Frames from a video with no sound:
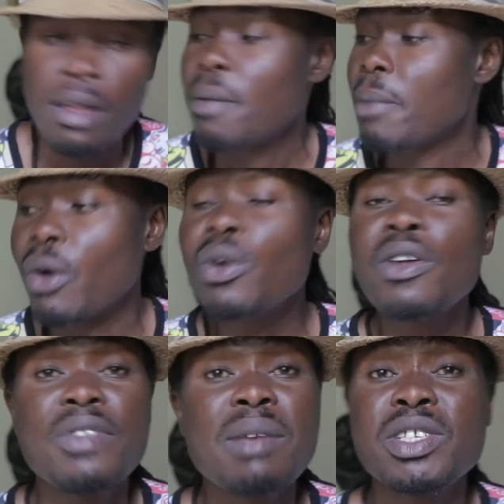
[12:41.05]
But all
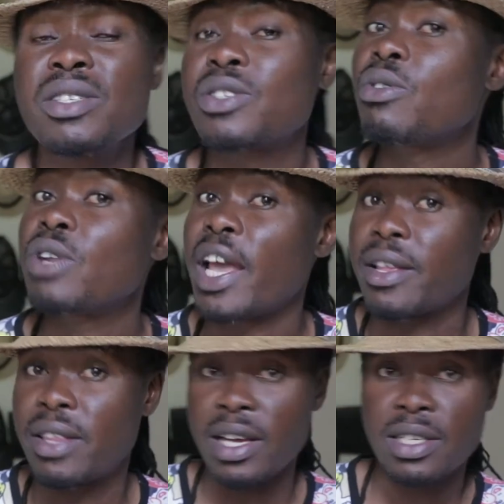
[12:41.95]
of them just go
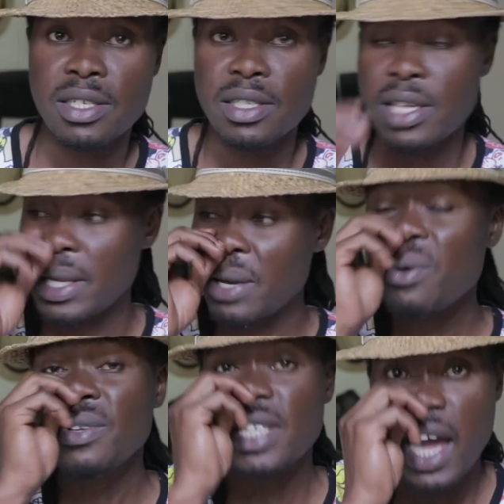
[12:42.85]
like that. And they
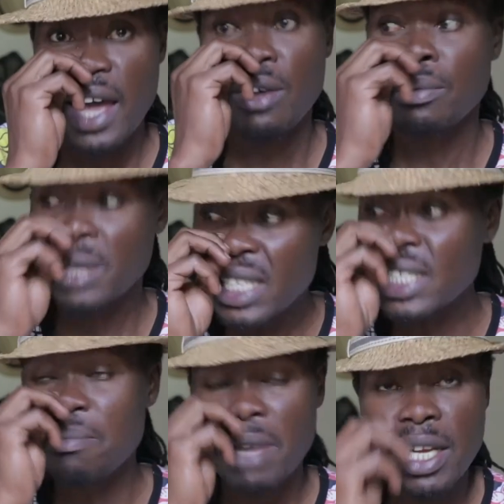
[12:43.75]
all die.
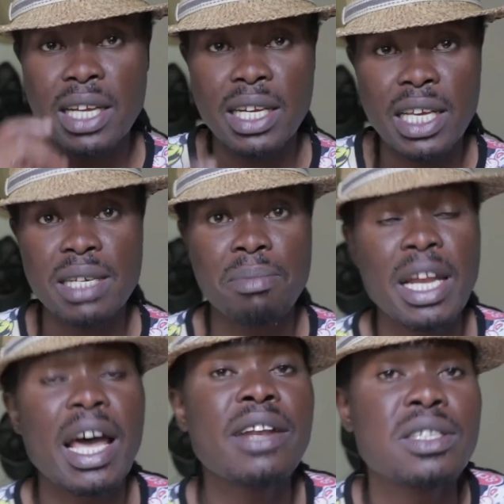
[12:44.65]
These are men that get up
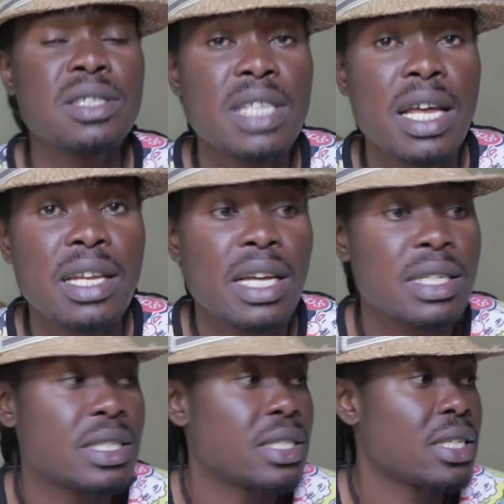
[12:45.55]
and understand
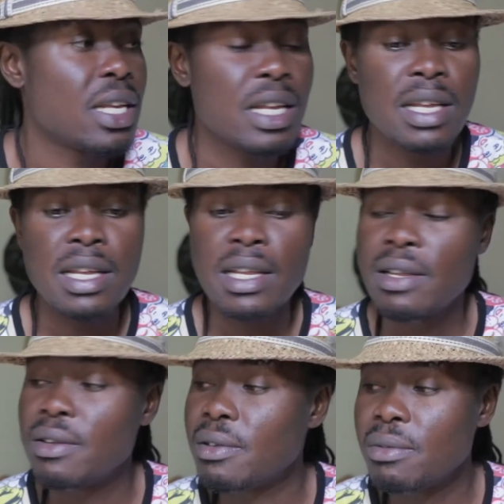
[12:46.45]
that
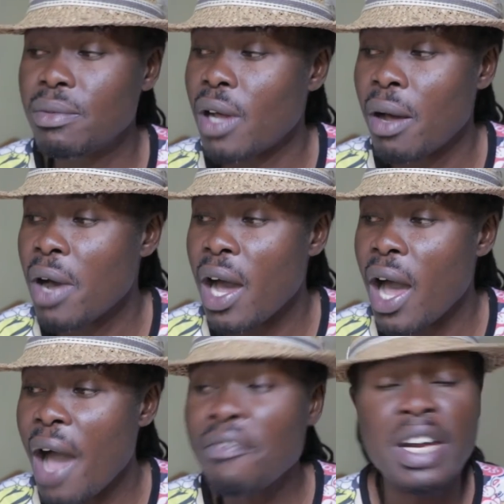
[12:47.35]
our
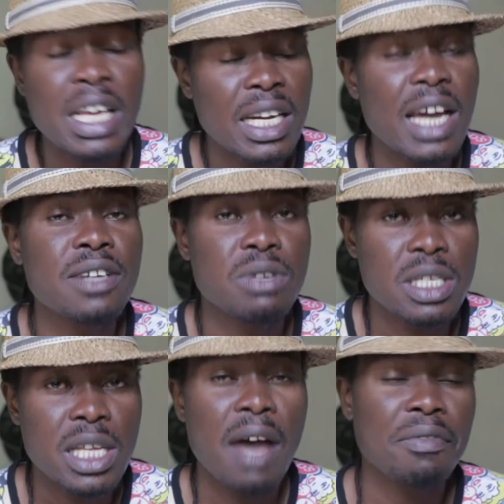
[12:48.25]
African
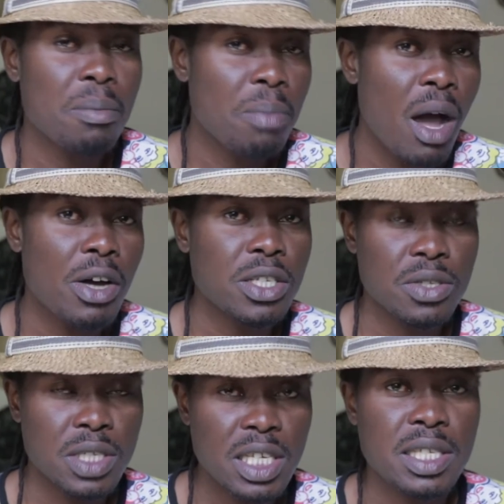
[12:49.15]
countries have the power to
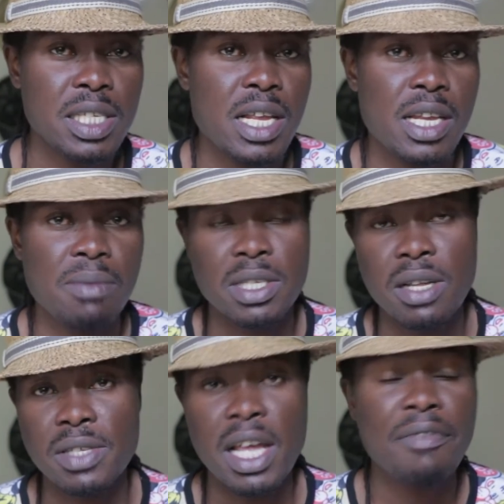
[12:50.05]
sustain
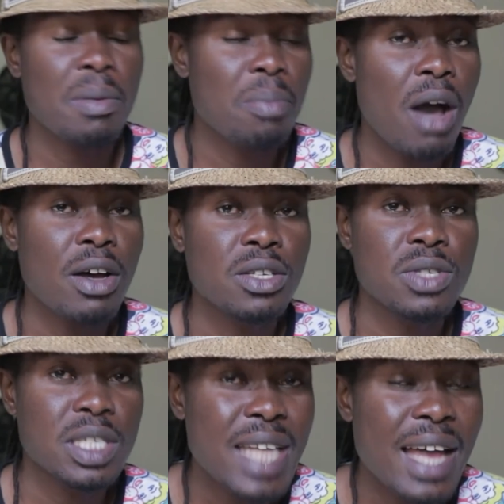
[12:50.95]
themselves, have the power to
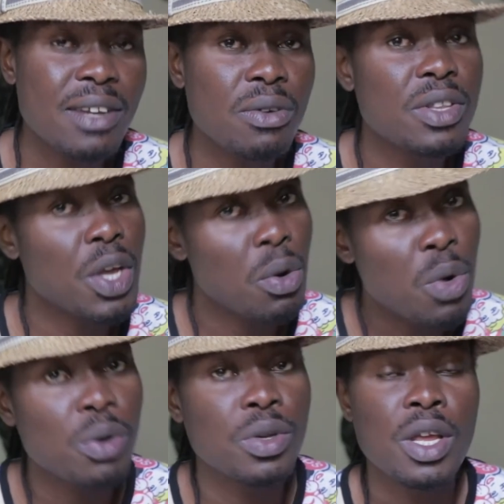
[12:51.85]
stand on their
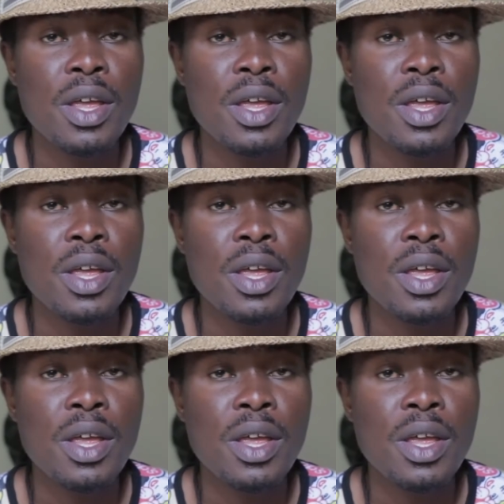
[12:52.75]
own,